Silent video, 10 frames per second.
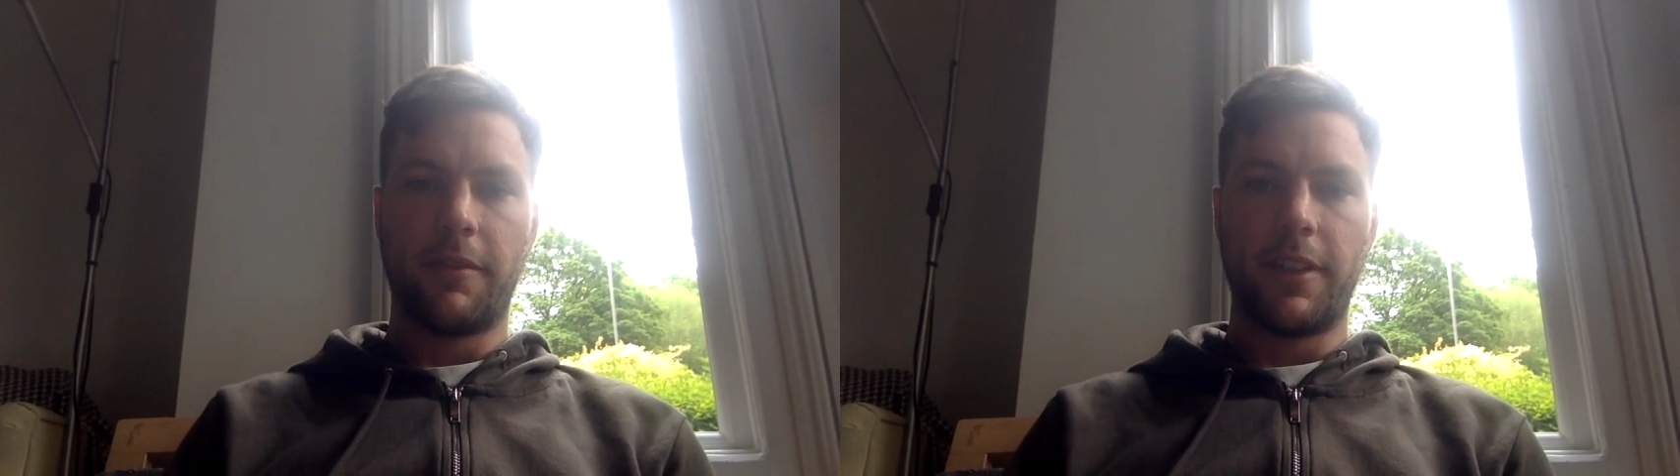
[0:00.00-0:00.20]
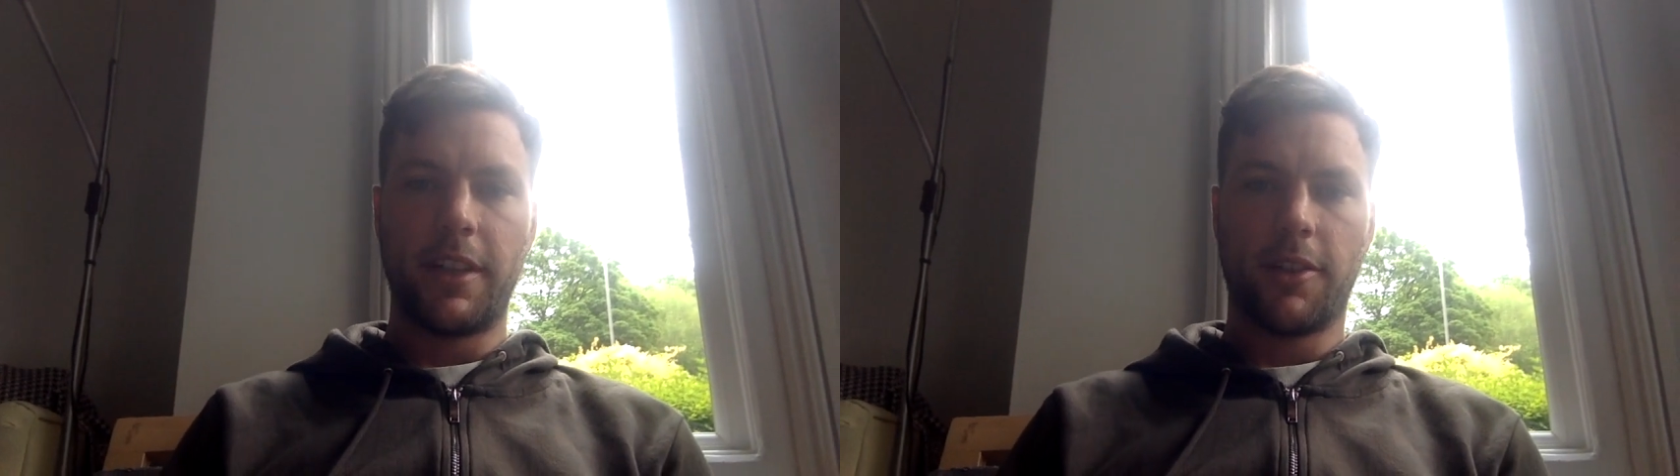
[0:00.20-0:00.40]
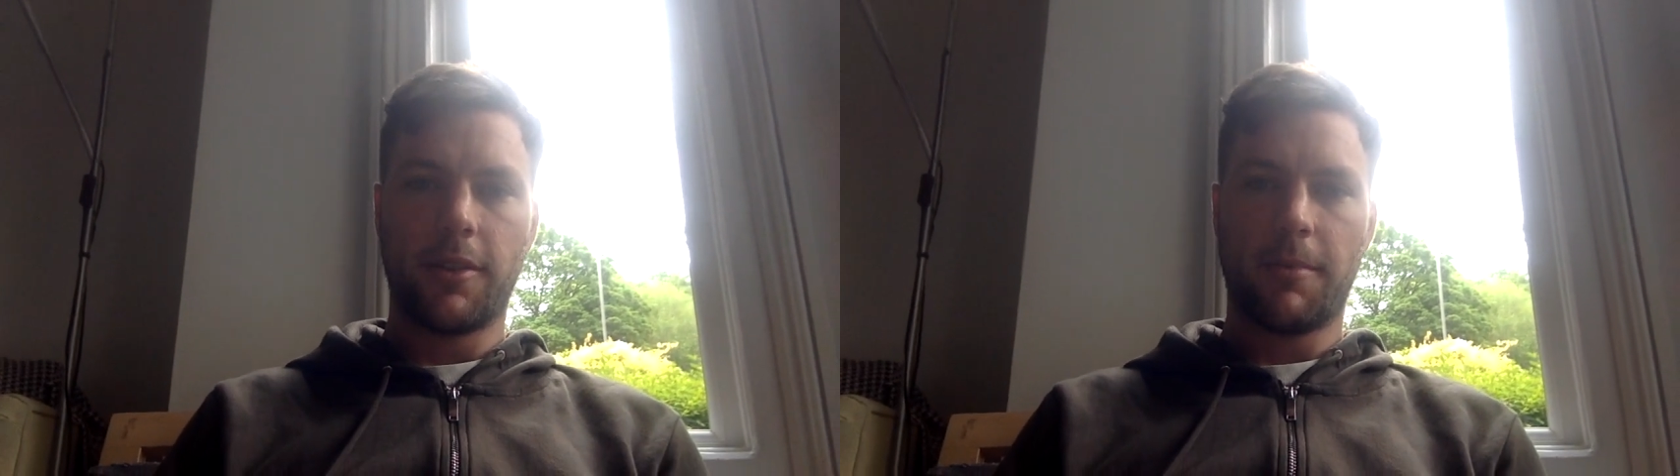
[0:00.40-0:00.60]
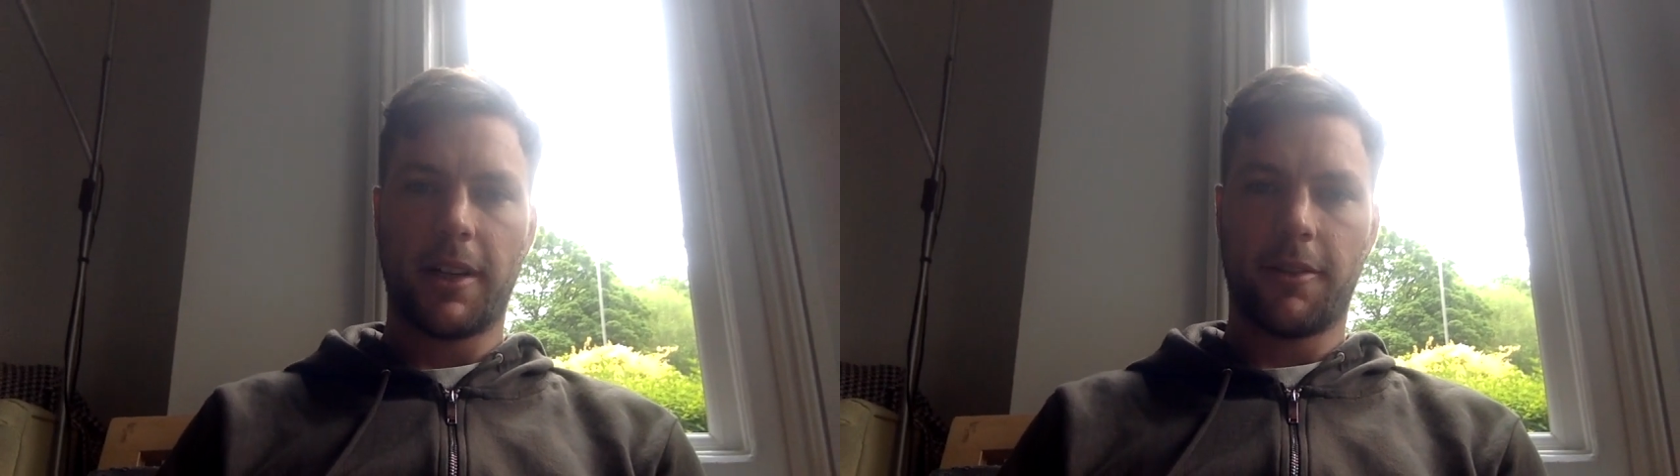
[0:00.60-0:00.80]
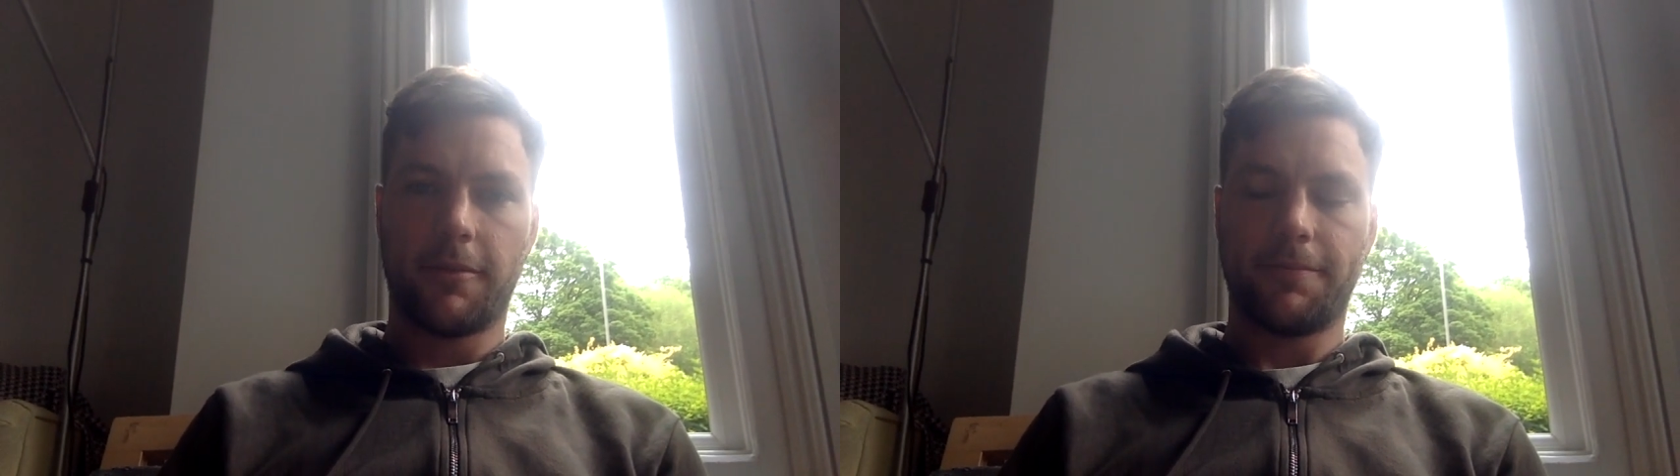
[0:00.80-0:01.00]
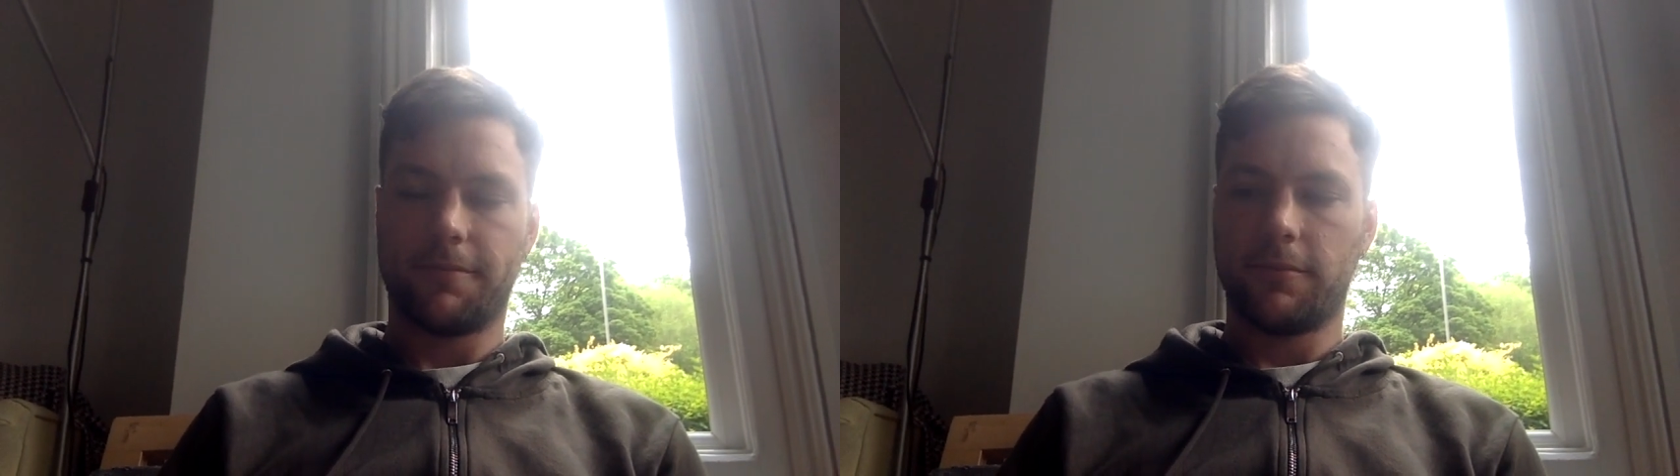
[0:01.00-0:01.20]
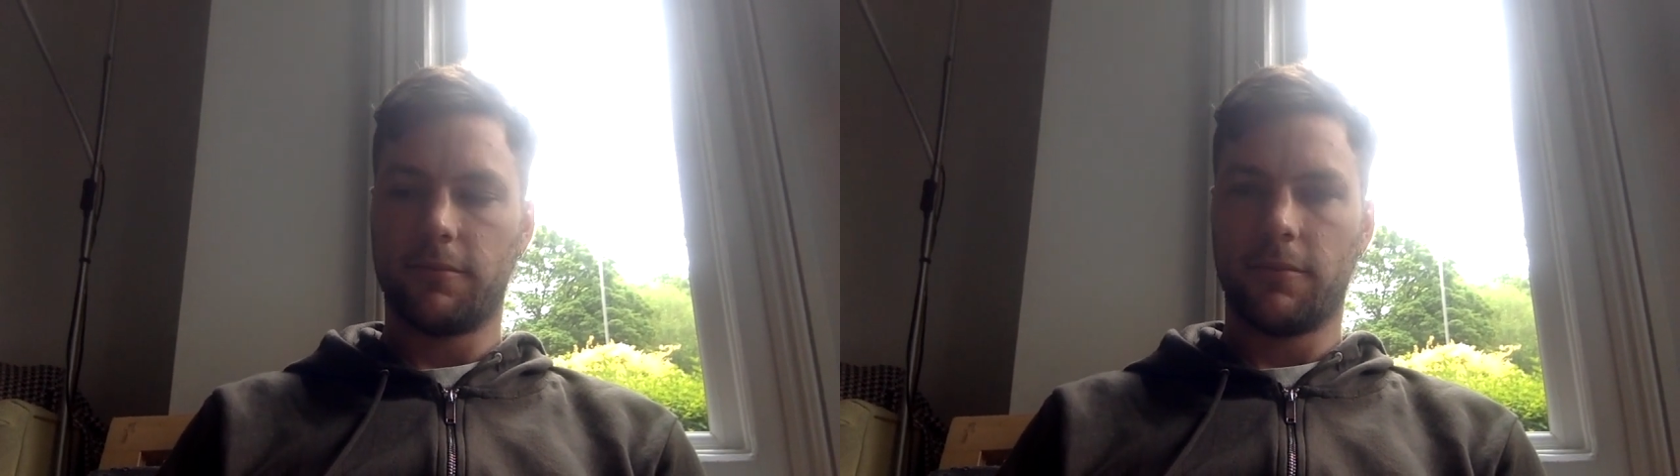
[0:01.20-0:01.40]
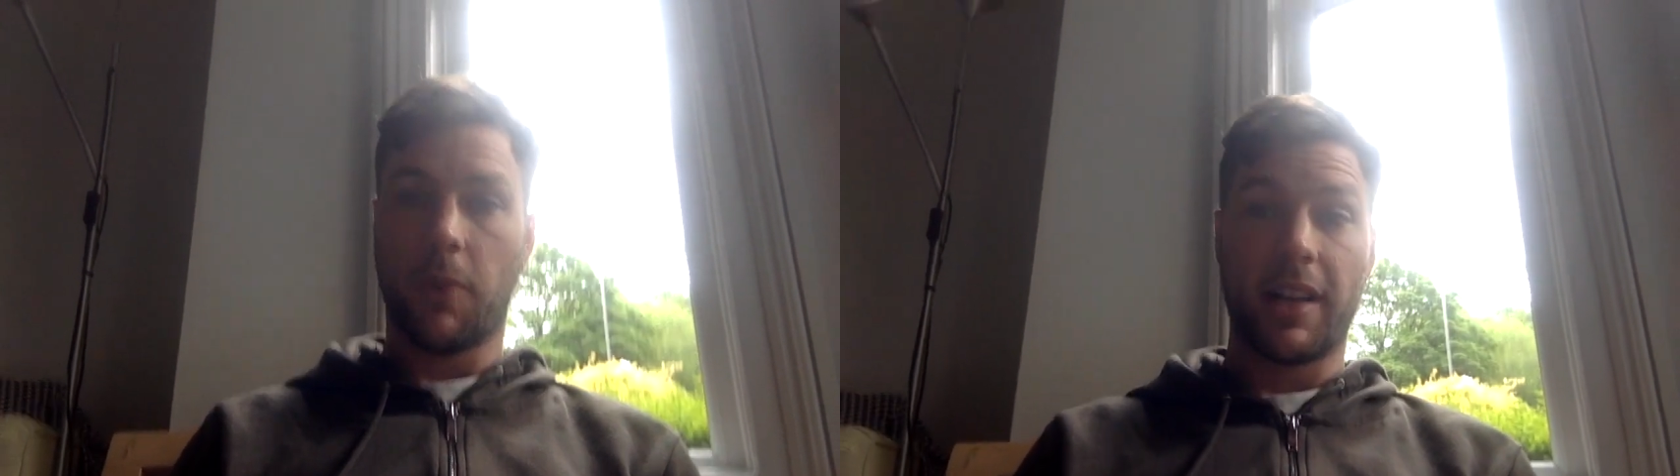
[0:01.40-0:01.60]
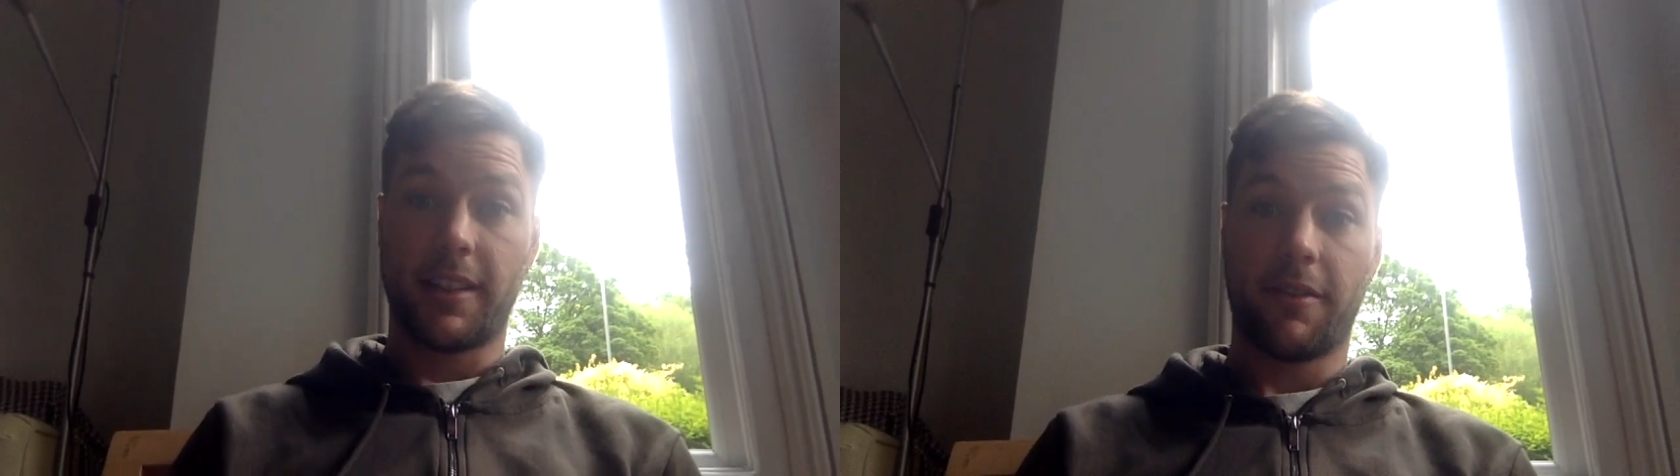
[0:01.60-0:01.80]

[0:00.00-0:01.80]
video about where to